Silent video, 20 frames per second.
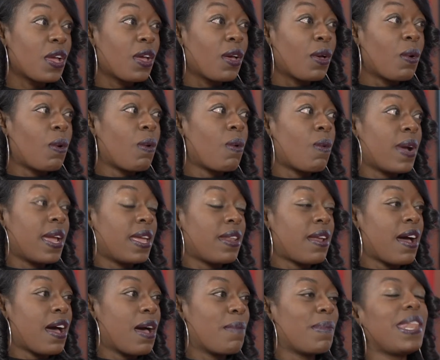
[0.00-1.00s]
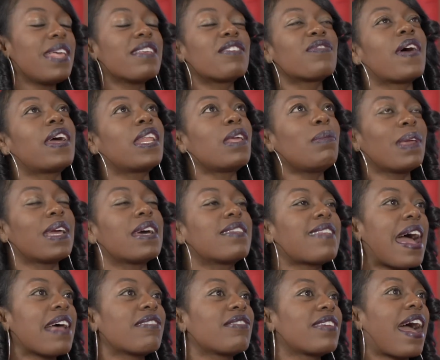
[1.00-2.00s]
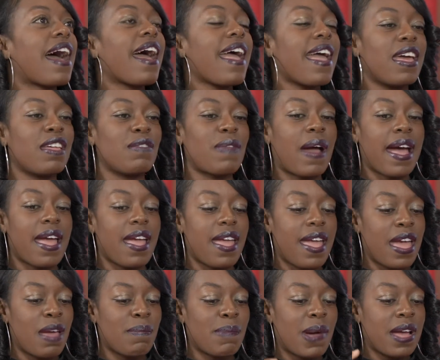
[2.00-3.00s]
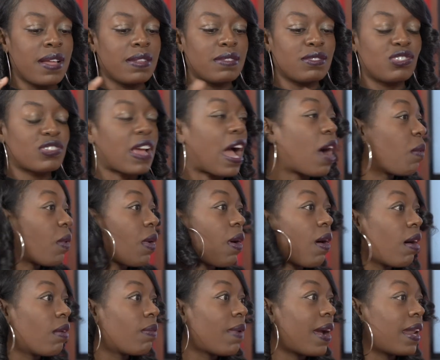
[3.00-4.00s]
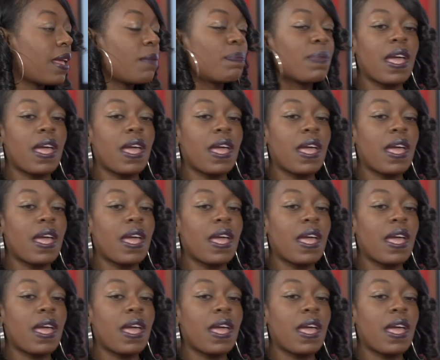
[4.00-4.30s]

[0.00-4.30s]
on, and it's funny because actually I had my shower already